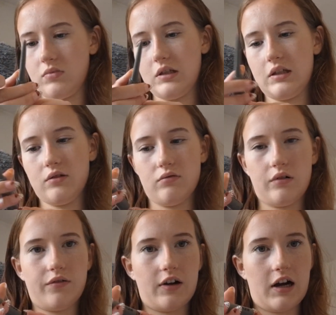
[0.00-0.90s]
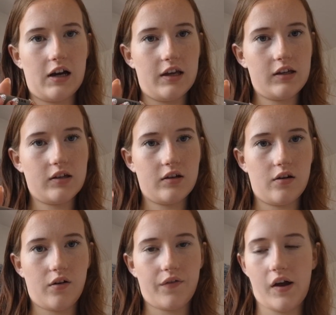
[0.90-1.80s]
This is a Refy
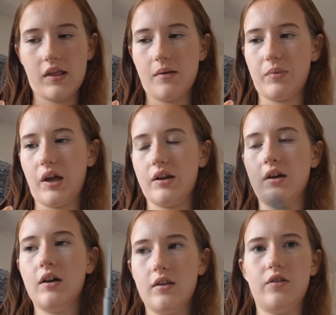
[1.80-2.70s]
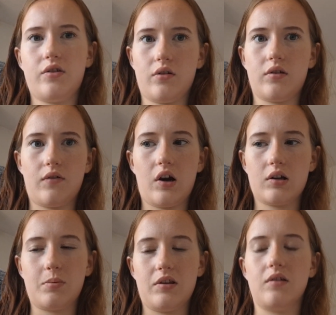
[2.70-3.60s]
lip liner. This is also very
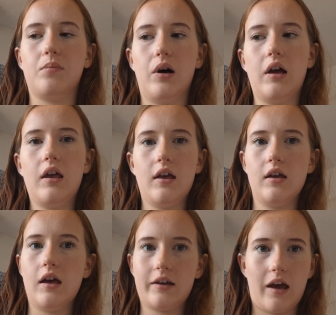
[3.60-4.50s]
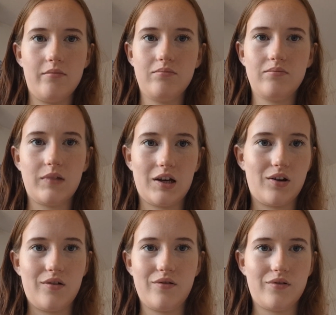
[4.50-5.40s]
expensive, but again, I
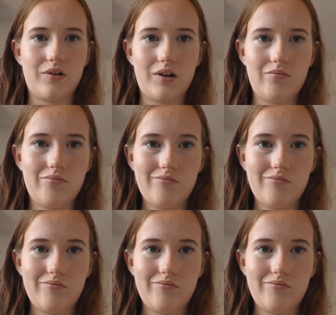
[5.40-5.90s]
got it for free.